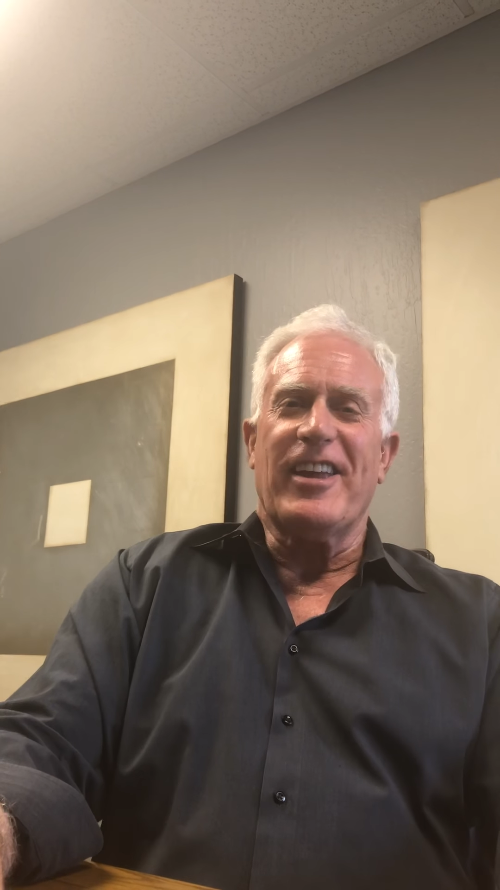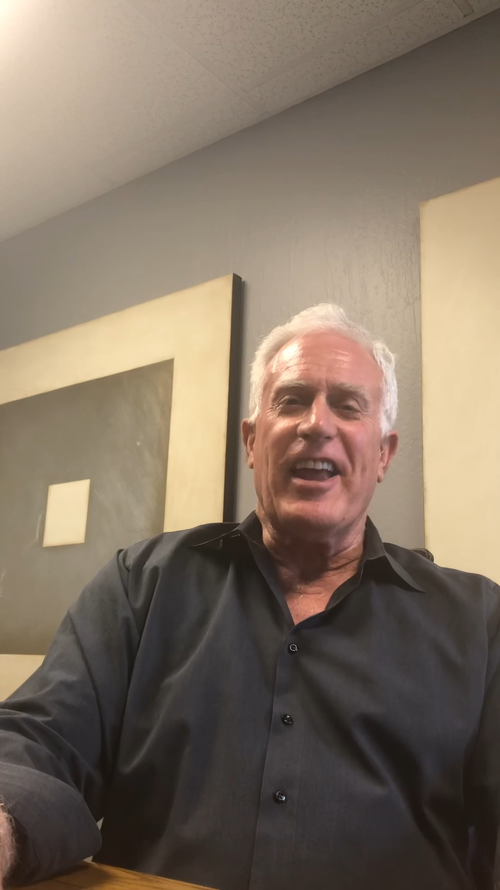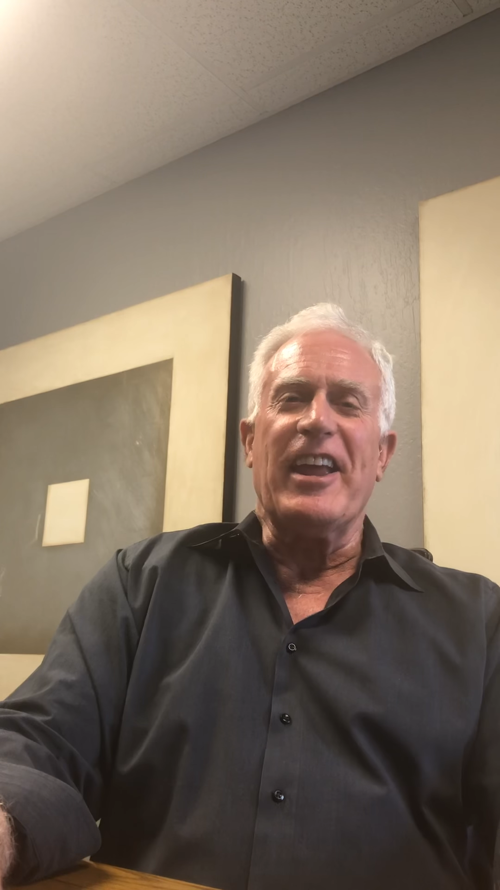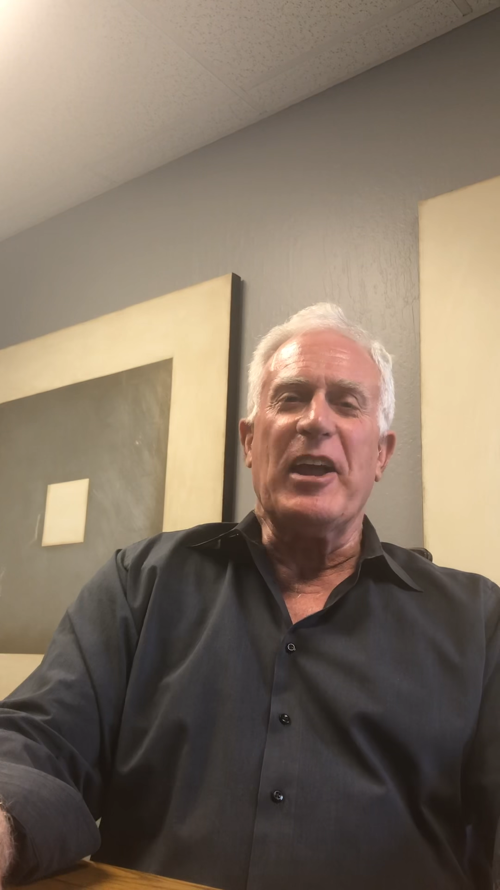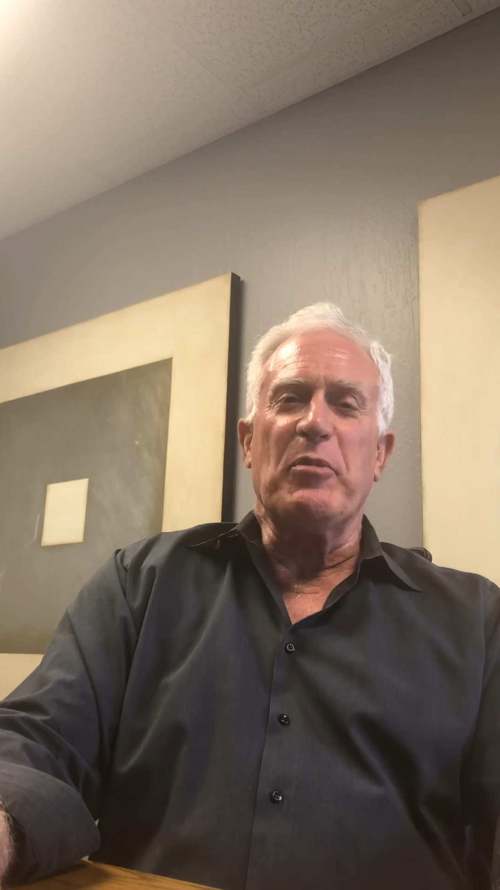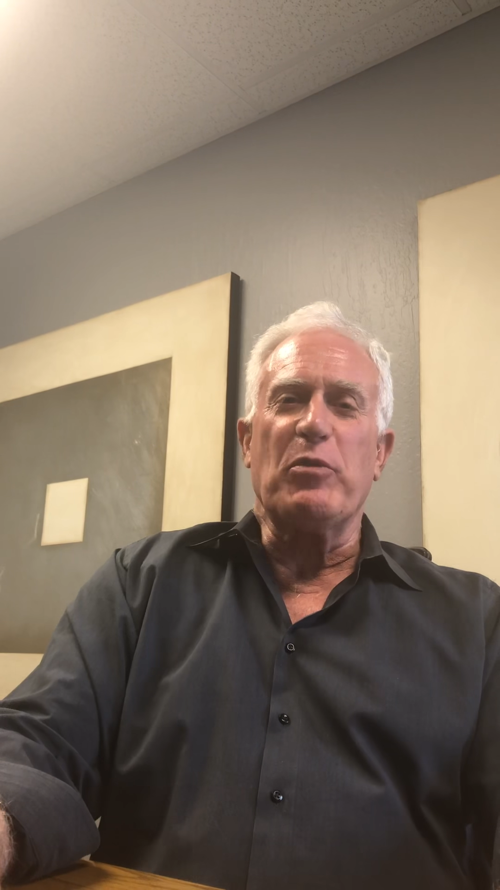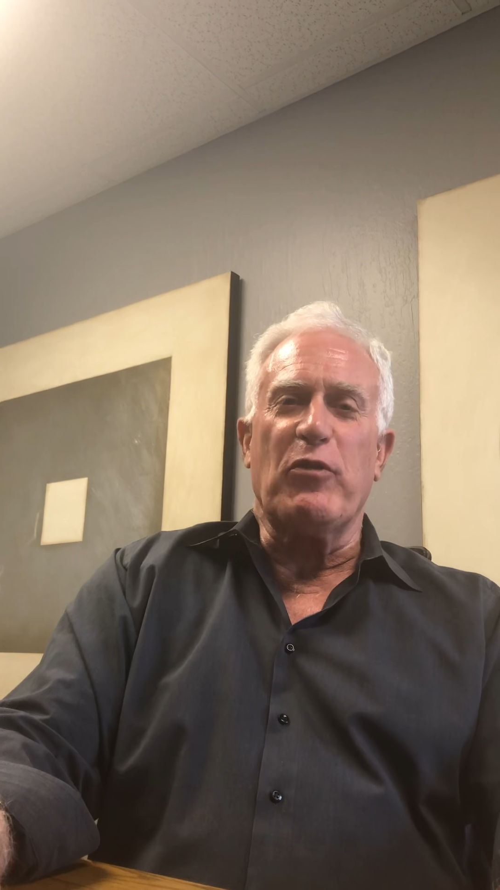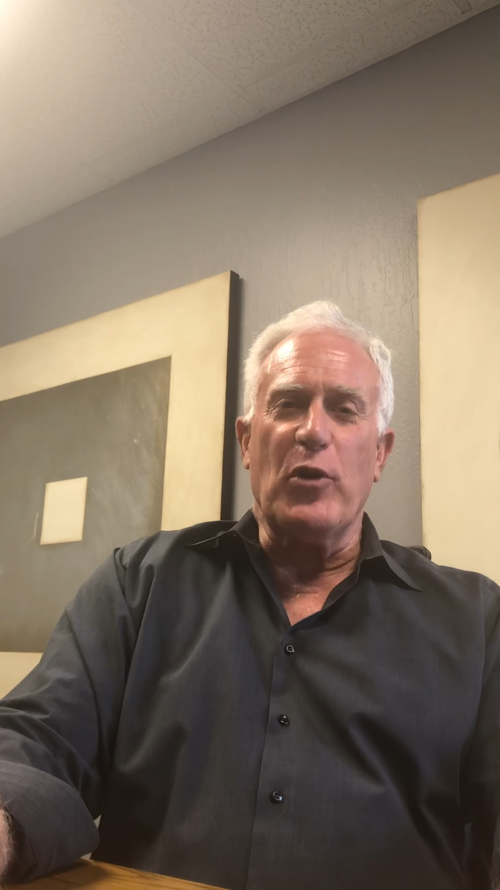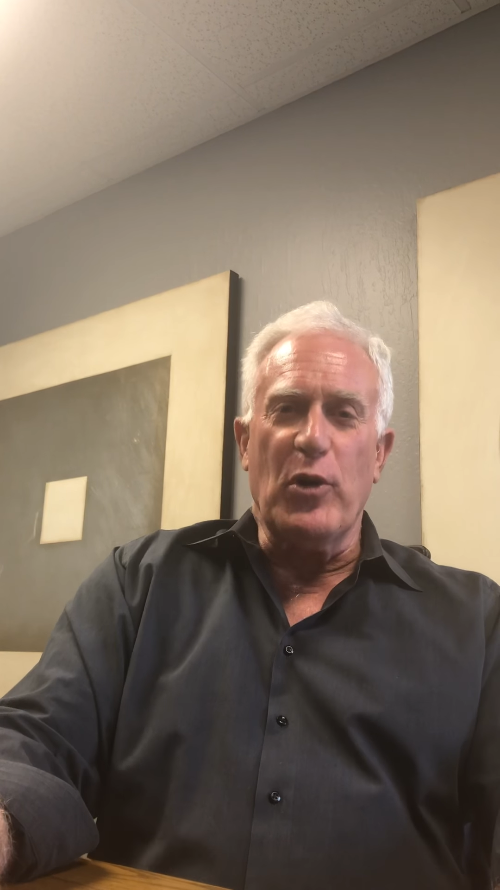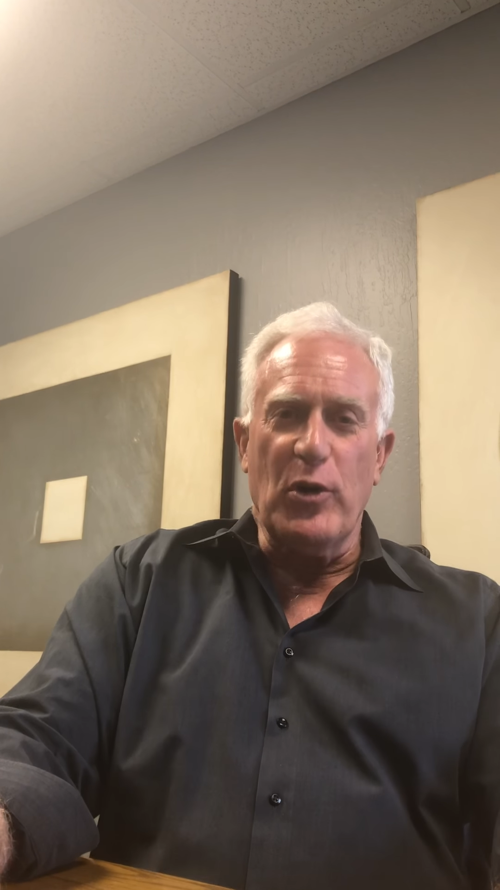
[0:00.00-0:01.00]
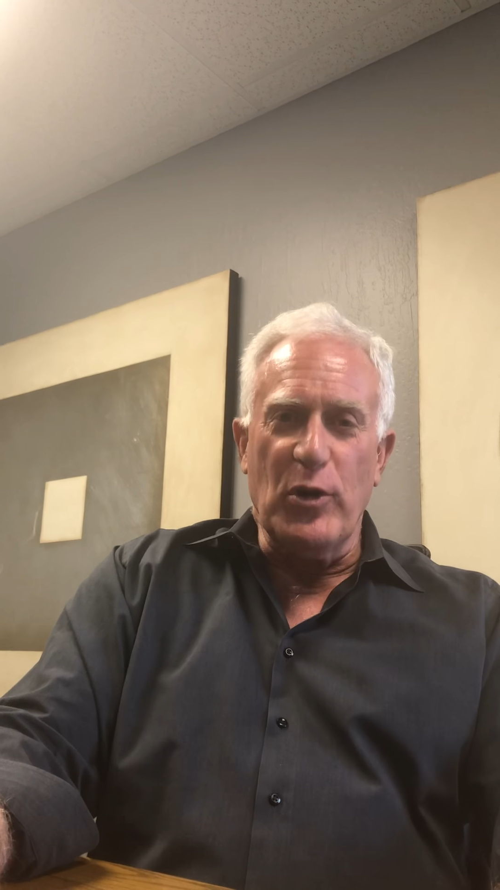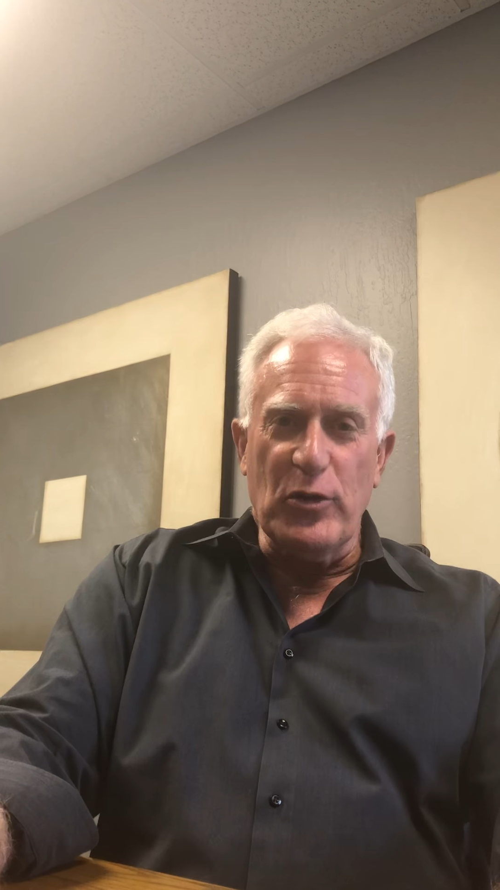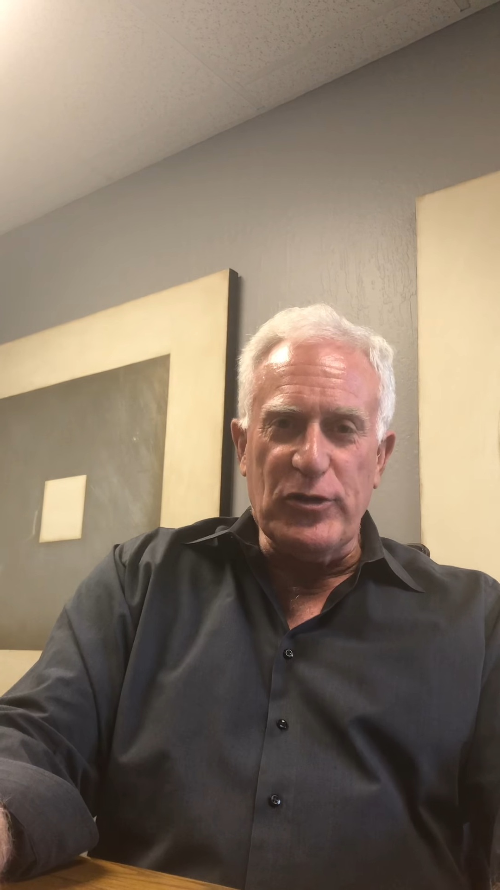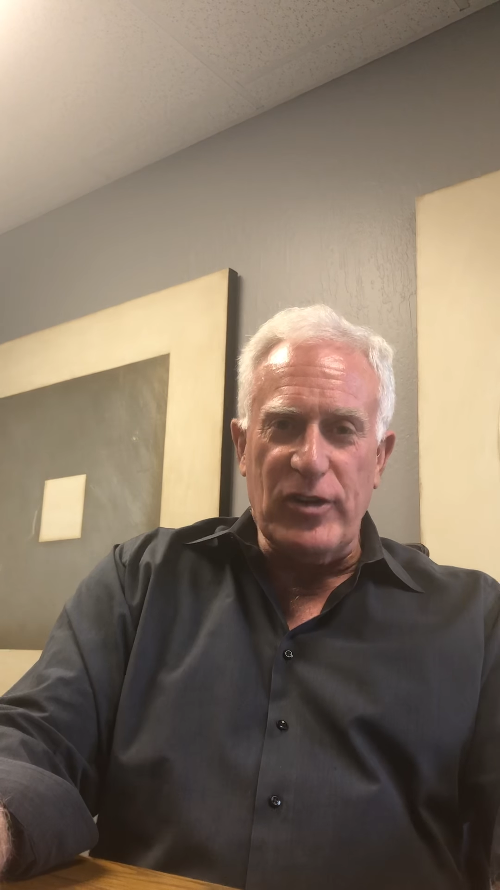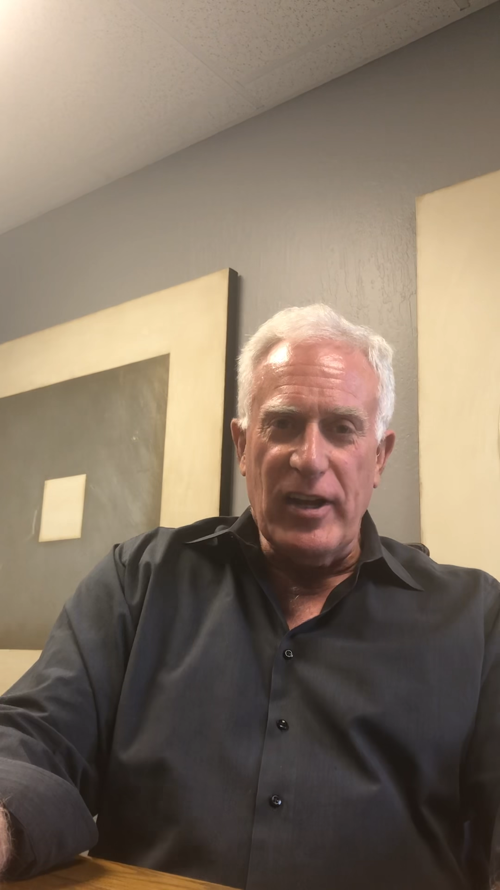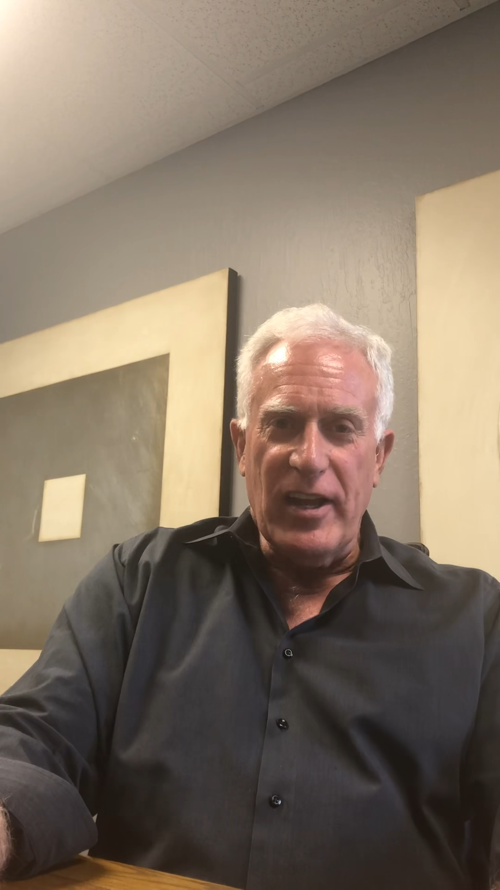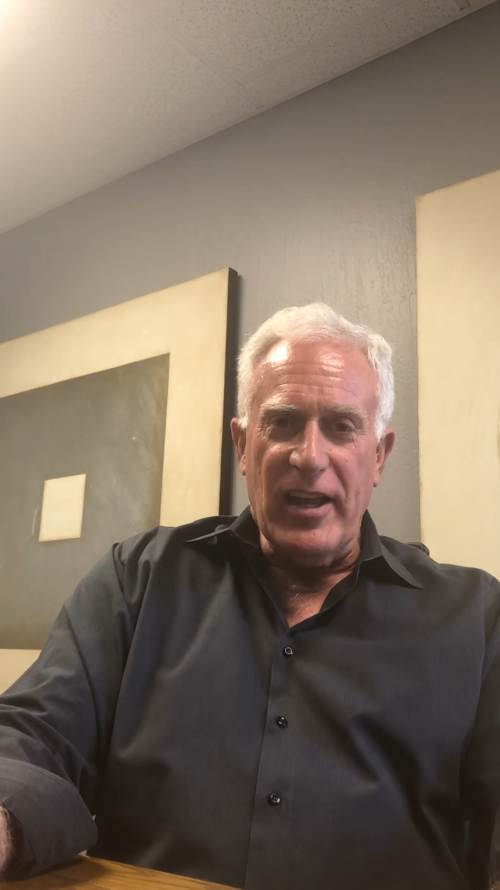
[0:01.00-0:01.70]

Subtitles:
Hey, April Fools.